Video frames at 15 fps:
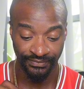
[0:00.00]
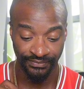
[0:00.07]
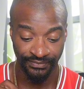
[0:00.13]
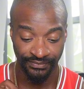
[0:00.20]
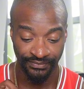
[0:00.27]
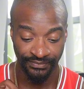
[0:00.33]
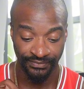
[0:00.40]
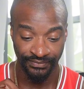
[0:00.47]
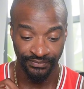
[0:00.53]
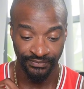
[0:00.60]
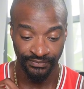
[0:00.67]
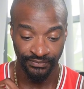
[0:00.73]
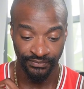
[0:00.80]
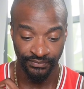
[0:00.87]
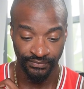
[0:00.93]

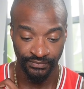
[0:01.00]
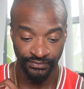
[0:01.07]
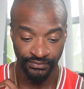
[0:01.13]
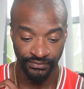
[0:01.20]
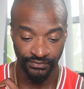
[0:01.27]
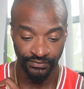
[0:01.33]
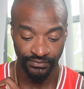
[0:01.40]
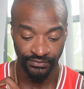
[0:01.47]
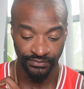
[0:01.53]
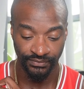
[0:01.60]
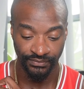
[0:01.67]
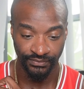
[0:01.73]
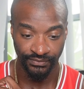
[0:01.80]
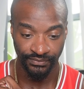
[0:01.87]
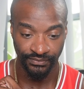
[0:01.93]

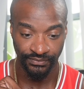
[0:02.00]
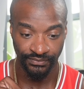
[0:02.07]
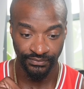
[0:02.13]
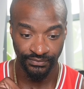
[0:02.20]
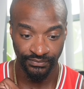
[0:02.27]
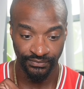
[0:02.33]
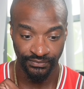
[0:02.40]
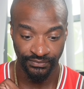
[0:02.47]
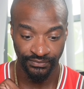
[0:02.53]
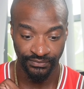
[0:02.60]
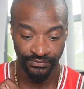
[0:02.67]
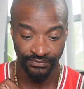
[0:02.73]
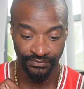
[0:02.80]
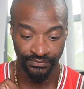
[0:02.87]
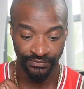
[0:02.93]

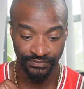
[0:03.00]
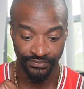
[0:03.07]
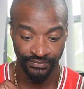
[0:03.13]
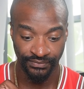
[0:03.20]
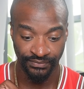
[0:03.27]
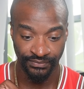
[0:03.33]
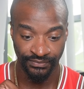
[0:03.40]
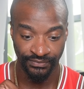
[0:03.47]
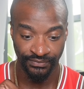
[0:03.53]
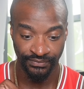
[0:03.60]
[no speech]